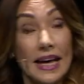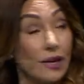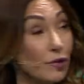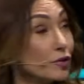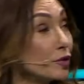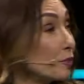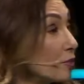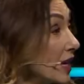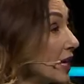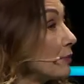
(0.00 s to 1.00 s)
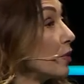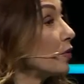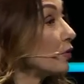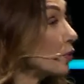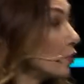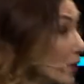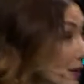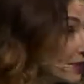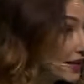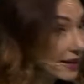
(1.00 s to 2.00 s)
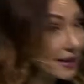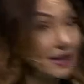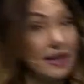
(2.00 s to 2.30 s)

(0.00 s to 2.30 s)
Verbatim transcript: and also bringing both women